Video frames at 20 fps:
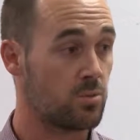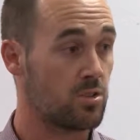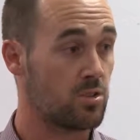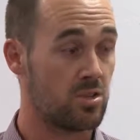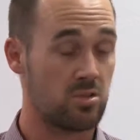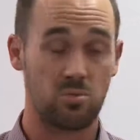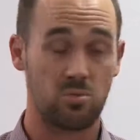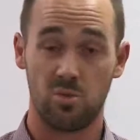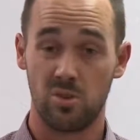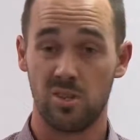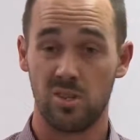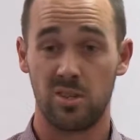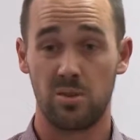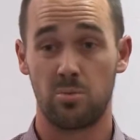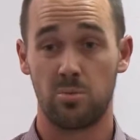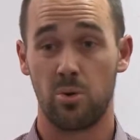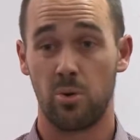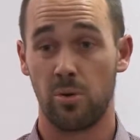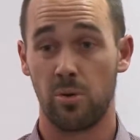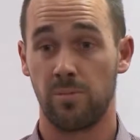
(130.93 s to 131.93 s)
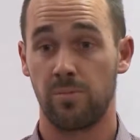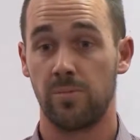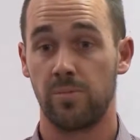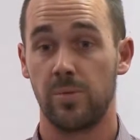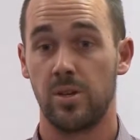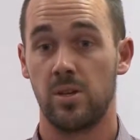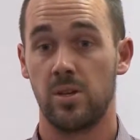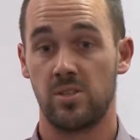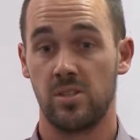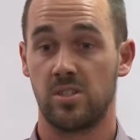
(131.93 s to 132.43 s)
which is really
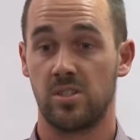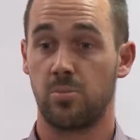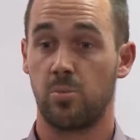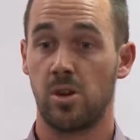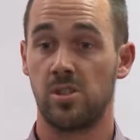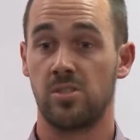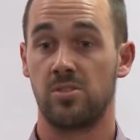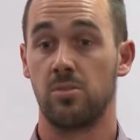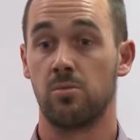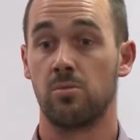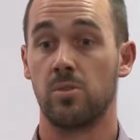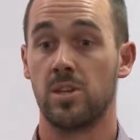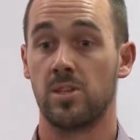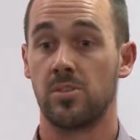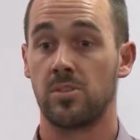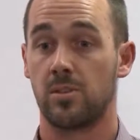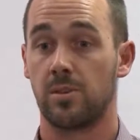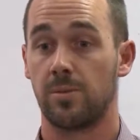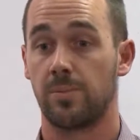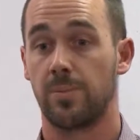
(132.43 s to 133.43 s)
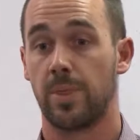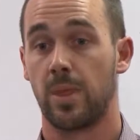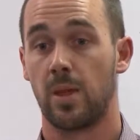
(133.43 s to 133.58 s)
important, is it spreads the risk.